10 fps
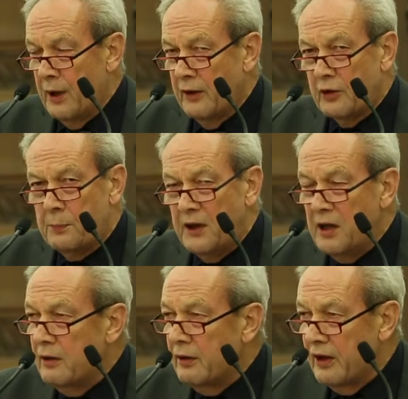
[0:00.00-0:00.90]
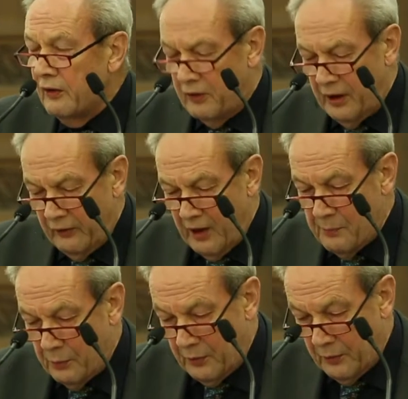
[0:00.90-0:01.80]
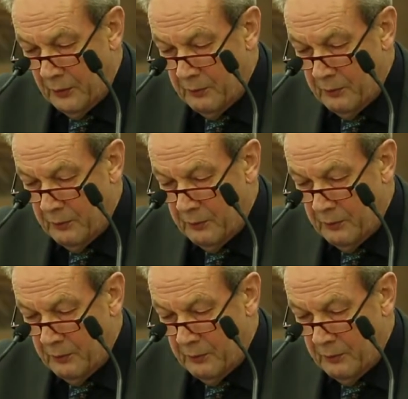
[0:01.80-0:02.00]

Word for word: It's a pity that these things happened.